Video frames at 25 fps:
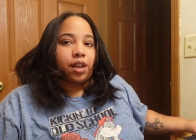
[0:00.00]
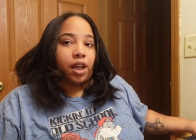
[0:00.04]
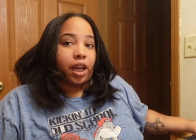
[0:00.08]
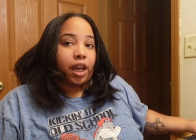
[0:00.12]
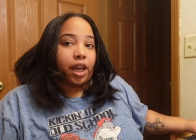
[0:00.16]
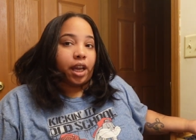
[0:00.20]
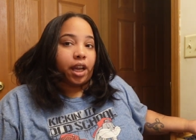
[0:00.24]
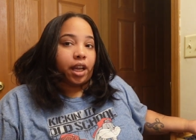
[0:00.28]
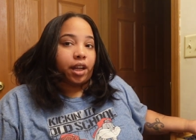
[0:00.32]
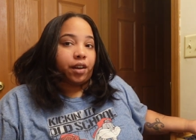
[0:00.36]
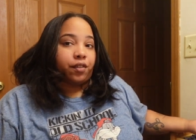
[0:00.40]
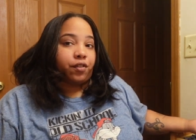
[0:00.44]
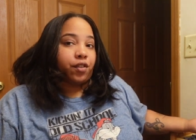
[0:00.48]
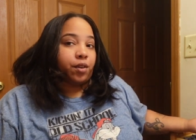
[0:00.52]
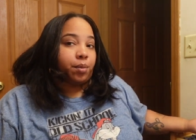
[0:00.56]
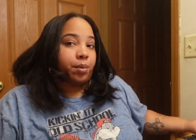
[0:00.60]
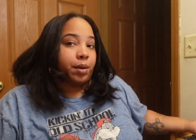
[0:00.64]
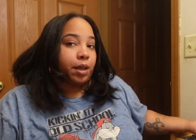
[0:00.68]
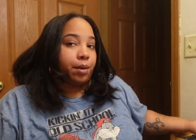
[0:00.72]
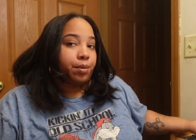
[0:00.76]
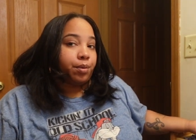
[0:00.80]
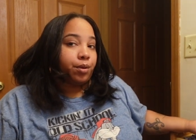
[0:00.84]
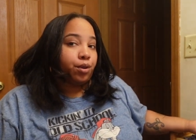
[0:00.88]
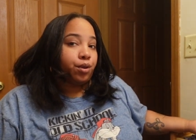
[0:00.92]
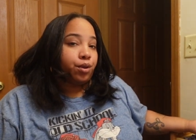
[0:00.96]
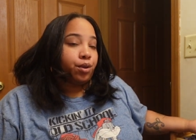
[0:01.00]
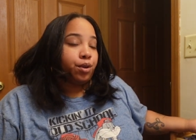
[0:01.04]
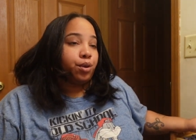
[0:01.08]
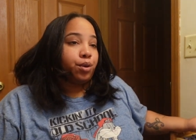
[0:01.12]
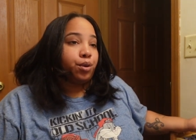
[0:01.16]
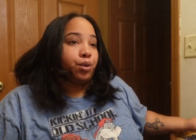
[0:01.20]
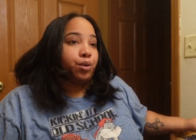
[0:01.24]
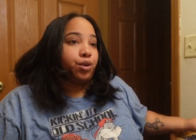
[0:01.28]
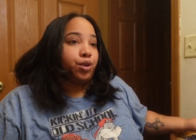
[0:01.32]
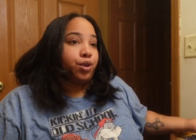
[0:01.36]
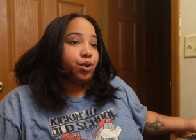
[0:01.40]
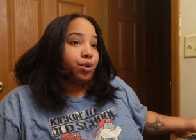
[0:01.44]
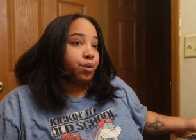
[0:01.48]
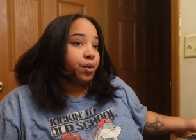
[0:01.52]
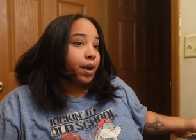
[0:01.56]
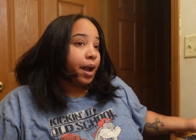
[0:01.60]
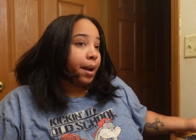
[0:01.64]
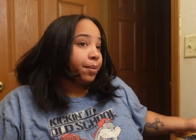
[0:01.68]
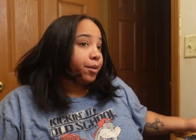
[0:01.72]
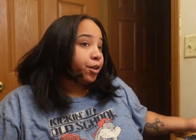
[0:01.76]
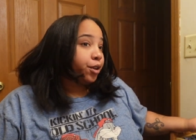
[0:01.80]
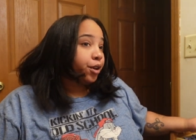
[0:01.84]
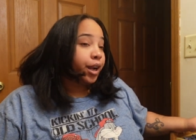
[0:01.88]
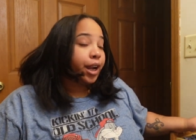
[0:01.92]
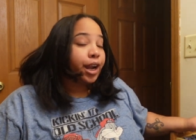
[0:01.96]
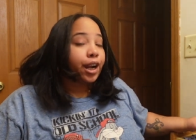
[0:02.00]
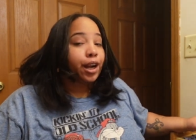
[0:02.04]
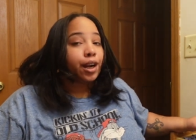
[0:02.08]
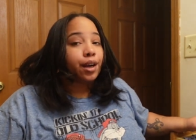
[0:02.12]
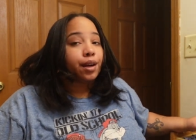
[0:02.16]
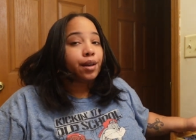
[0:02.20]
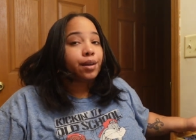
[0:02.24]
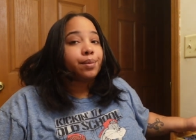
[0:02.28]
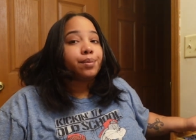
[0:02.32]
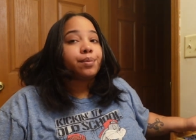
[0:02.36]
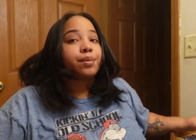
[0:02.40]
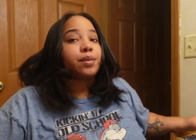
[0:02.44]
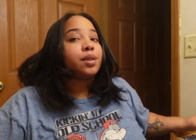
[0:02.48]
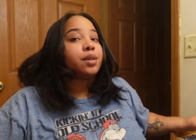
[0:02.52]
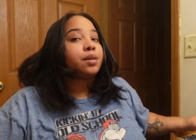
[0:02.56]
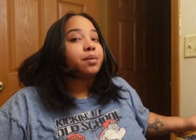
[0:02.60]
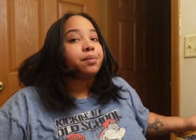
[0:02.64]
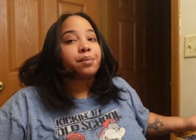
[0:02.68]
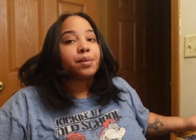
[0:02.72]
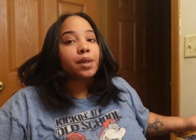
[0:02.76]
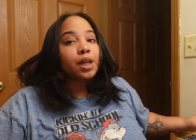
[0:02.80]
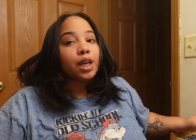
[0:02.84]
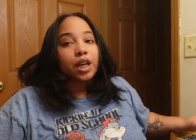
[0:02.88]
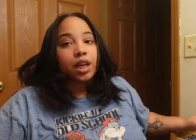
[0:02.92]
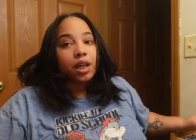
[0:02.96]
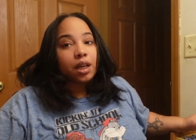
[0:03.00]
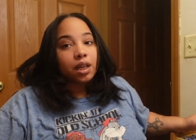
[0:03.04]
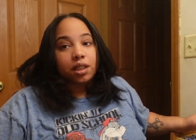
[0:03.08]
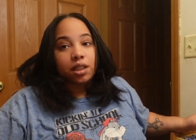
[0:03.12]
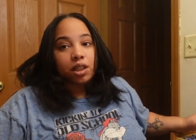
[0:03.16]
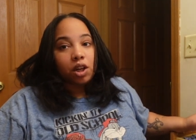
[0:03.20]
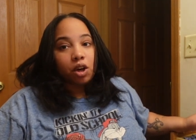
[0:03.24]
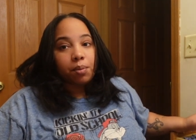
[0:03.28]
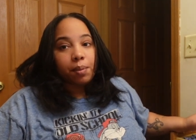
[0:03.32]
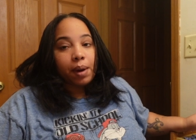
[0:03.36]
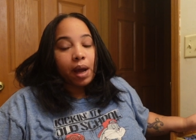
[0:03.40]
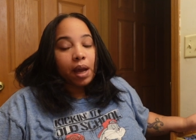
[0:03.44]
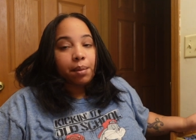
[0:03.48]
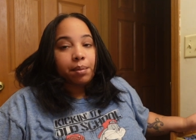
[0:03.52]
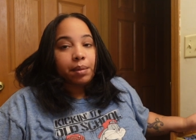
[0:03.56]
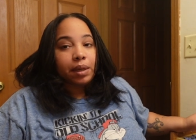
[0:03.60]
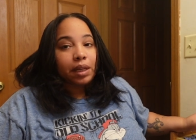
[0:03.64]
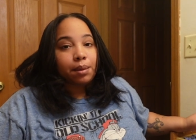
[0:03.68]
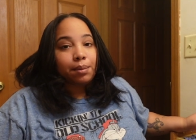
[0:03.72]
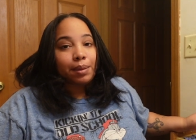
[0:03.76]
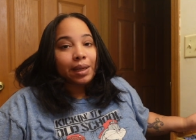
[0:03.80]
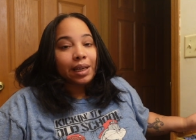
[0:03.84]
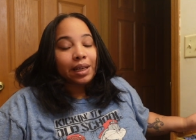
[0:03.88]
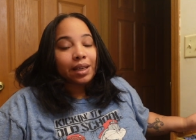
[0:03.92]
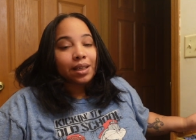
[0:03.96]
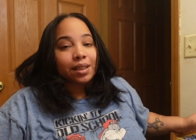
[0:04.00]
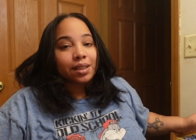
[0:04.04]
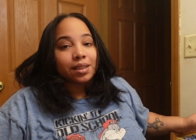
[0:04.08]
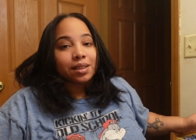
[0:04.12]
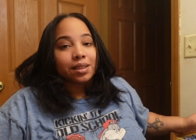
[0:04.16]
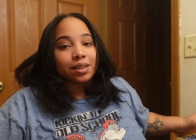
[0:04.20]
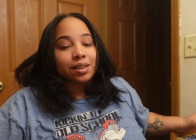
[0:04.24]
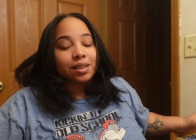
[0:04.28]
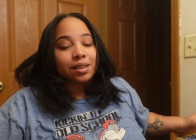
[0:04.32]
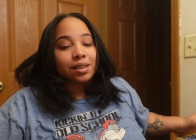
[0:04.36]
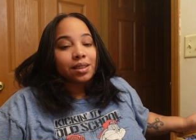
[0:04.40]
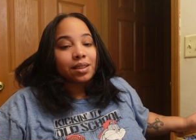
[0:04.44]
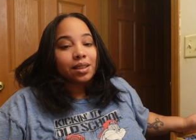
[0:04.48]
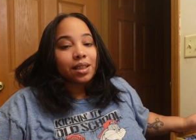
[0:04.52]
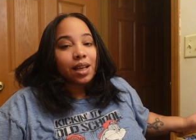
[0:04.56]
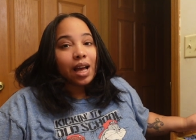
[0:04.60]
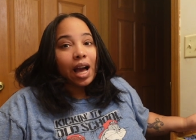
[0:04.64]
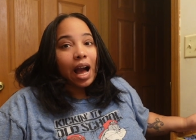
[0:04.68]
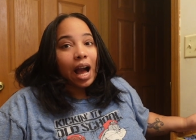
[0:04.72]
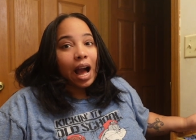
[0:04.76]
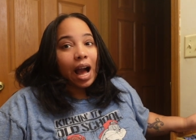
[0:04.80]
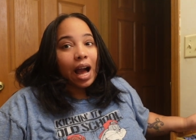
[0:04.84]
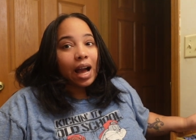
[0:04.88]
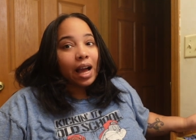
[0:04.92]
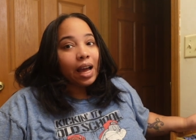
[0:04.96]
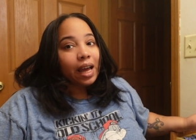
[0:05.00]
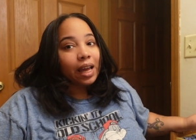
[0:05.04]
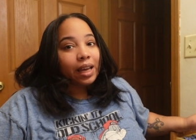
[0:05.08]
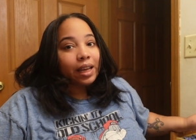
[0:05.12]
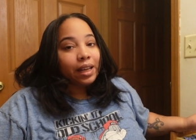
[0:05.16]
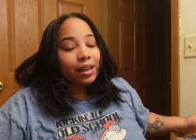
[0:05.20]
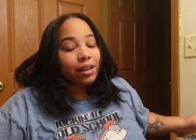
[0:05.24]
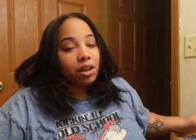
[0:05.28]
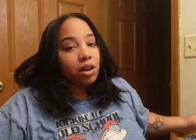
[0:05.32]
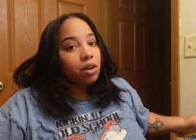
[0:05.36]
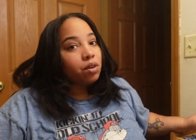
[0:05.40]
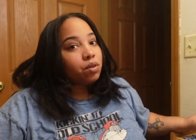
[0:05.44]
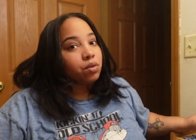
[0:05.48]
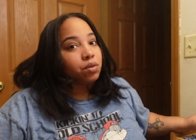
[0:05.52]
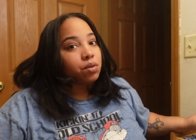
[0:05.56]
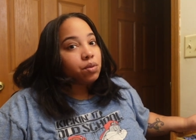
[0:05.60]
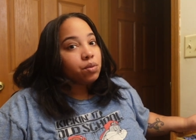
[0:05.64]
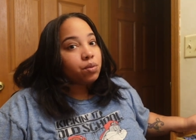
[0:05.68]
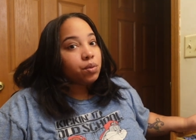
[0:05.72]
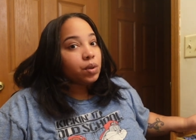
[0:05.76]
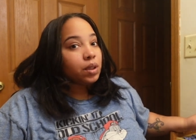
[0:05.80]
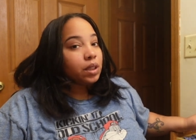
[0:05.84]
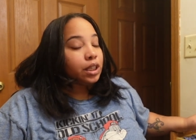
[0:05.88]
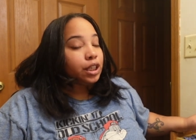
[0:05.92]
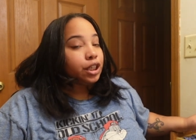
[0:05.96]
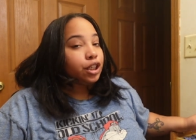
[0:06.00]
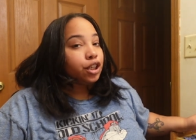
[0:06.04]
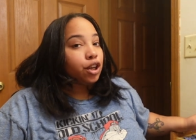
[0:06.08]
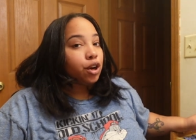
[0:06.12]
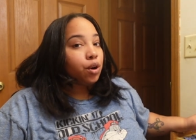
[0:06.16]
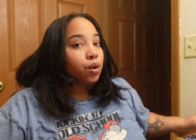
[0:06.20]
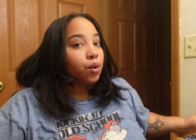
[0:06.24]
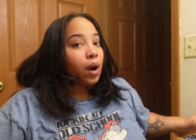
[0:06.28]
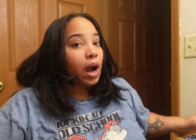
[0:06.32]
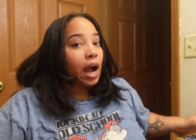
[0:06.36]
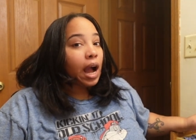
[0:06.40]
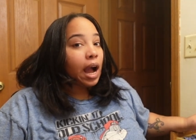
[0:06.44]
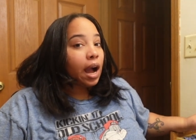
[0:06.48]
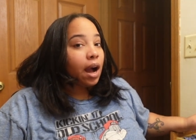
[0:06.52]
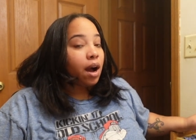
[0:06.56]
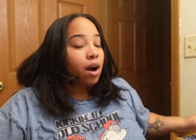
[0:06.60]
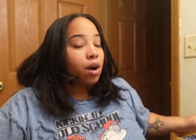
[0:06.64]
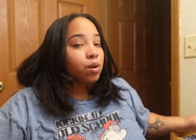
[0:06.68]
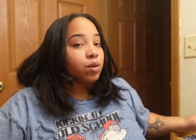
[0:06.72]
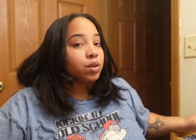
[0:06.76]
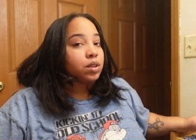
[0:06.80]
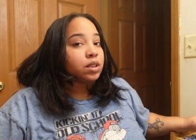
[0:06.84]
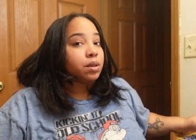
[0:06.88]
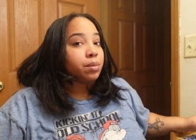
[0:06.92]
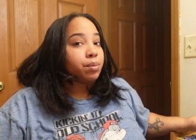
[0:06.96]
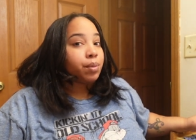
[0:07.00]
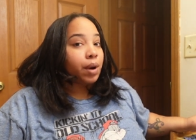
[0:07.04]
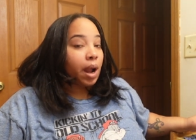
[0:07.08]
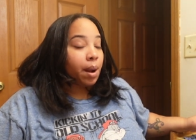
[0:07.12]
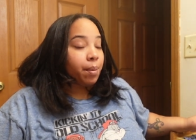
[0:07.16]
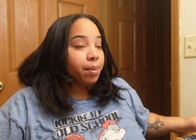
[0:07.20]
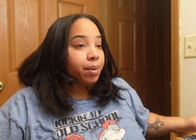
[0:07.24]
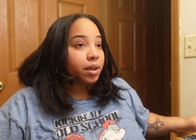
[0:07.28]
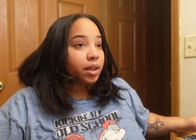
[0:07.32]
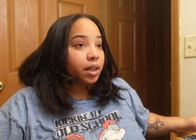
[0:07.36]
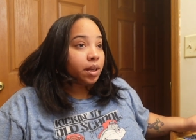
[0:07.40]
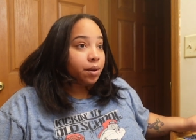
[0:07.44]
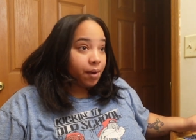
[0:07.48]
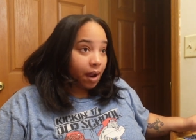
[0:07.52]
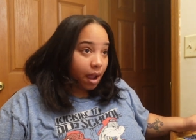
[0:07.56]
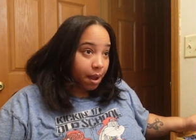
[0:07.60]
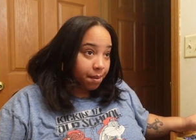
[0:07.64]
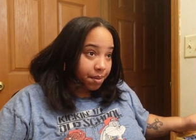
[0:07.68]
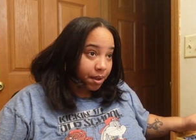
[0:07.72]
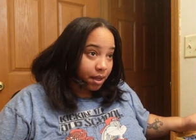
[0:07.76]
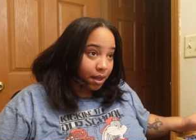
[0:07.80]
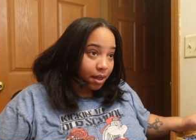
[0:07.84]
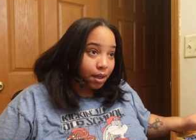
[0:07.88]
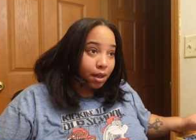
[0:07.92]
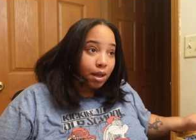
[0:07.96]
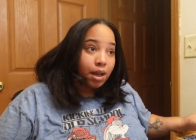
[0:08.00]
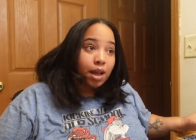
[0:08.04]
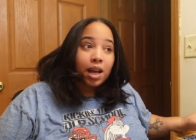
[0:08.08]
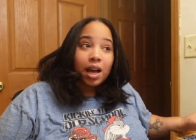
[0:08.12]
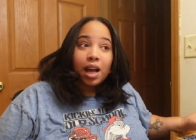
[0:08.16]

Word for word: and for people who do wrap their hair don't mind me because I don't really know how to properly wrap it.